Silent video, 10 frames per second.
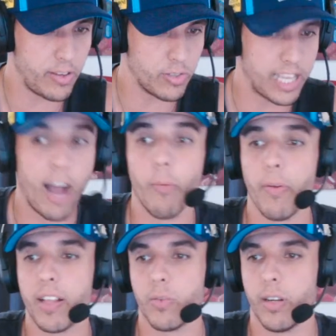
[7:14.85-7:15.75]
Elsie
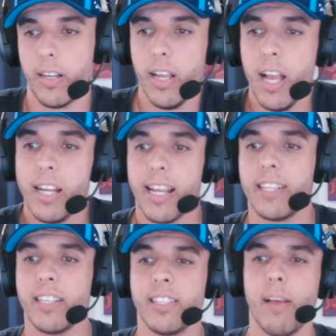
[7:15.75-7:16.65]
Albert, that's the one. Nate
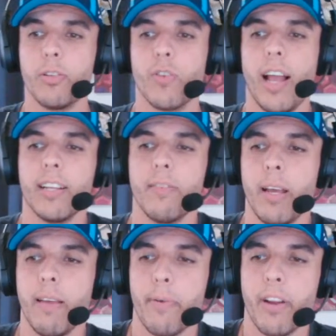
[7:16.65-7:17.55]
says, yeah, I'm a Dragon,
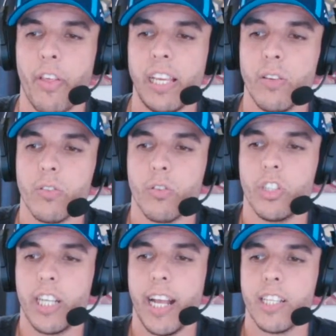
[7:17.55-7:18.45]
mate, but I think Eels are a
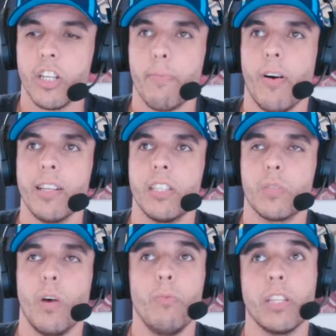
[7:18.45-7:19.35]
good chance for no bias in
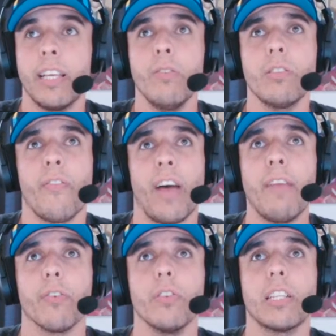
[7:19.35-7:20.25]
this one. Well, the Eels are
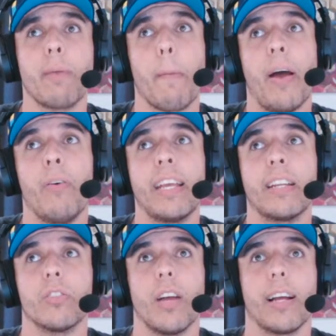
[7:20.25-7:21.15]
favourites. It's going to be a penalty
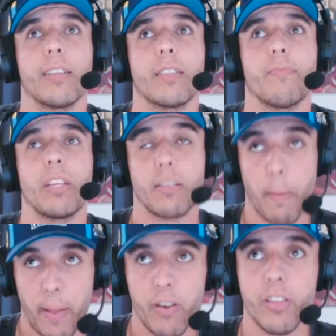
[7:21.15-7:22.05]
here to the Dragons. It's
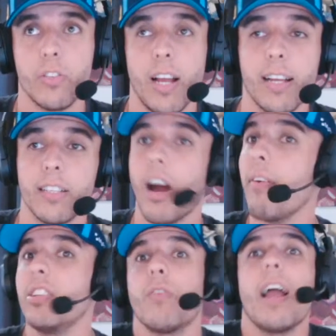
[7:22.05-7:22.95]
going to be a penalty to the Dragons. I
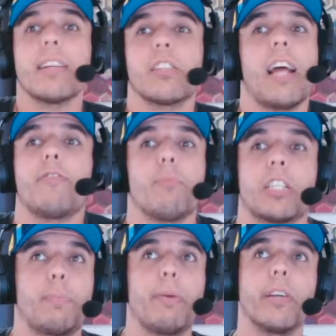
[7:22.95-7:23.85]
think the Dragons are going to have too
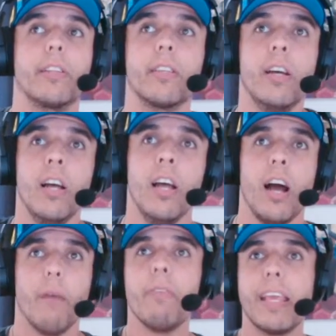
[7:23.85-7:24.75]
much experience.
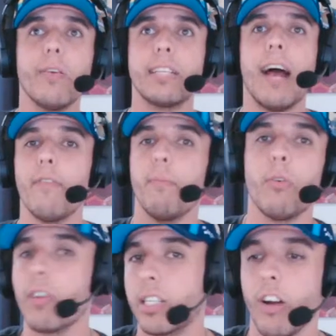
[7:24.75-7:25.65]
I think the Eels have
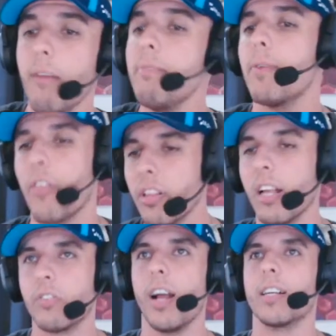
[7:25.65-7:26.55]
more excitement, but I think
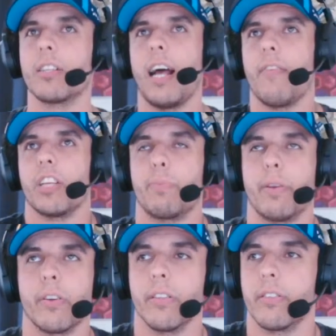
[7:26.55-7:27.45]
the Dragons are going to have the
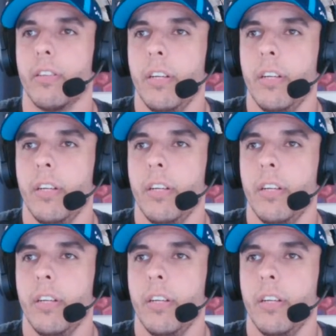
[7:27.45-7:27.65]
experience.